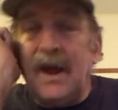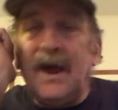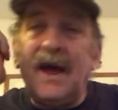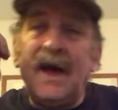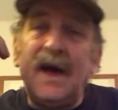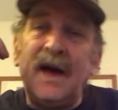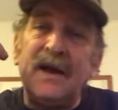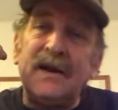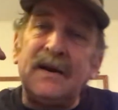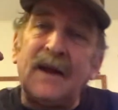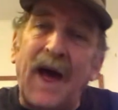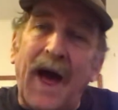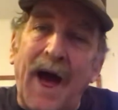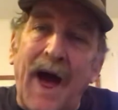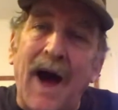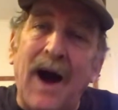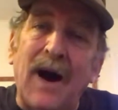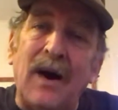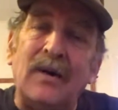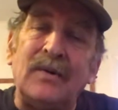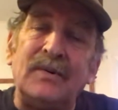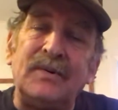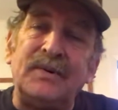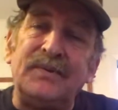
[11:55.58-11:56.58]
And
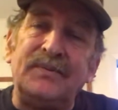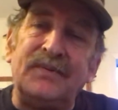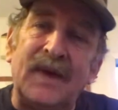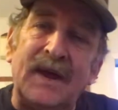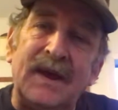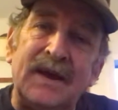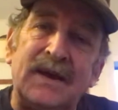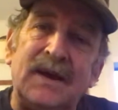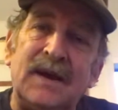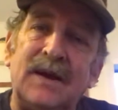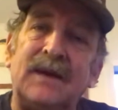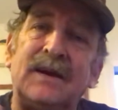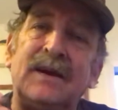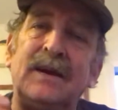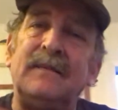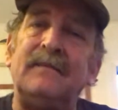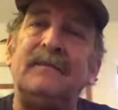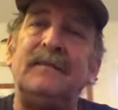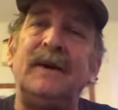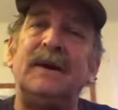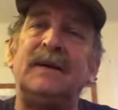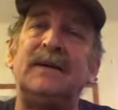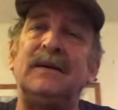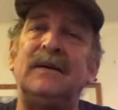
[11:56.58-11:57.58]
how did they get
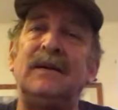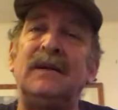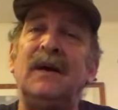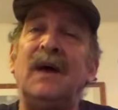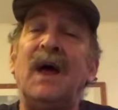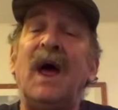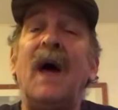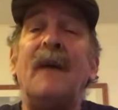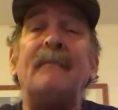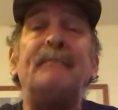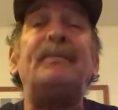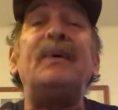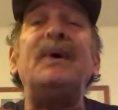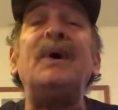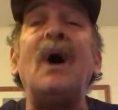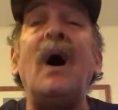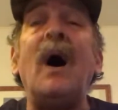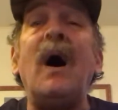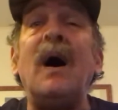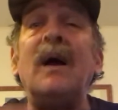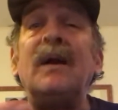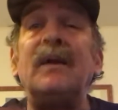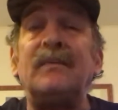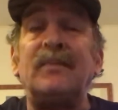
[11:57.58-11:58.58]
convicted?
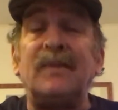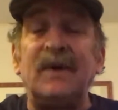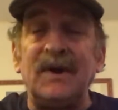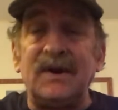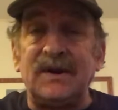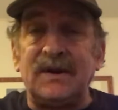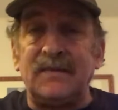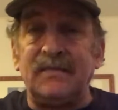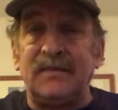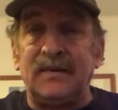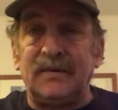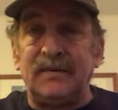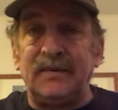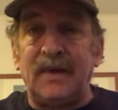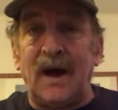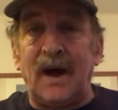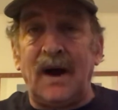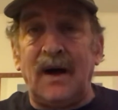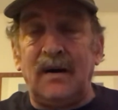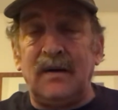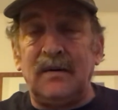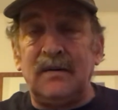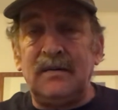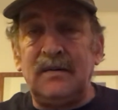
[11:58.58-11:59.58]
Beyond reasonable
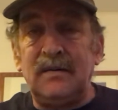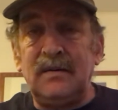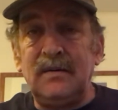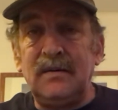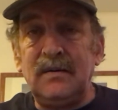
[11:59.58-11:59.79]
doubt.